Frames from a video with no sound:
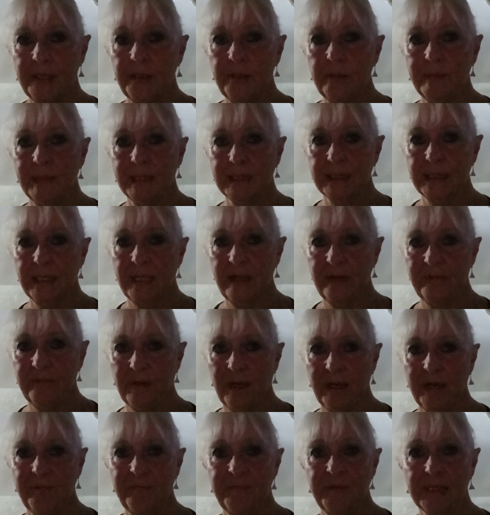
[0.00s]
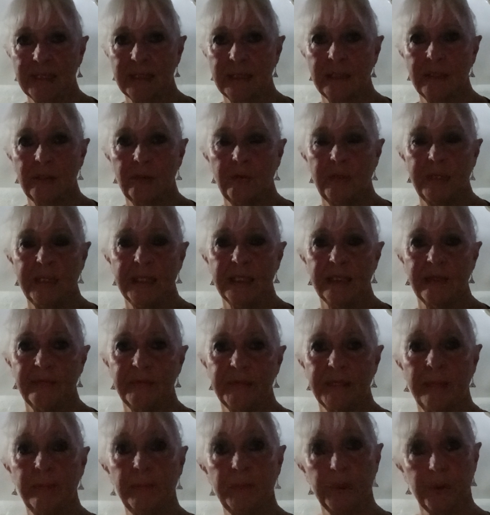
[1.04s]
You must have a fixed address of
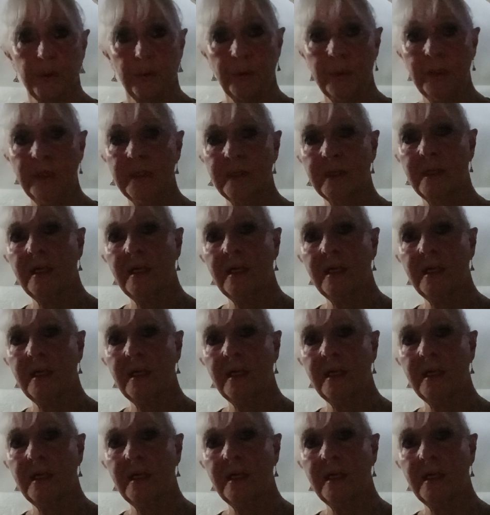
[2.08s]
some sort.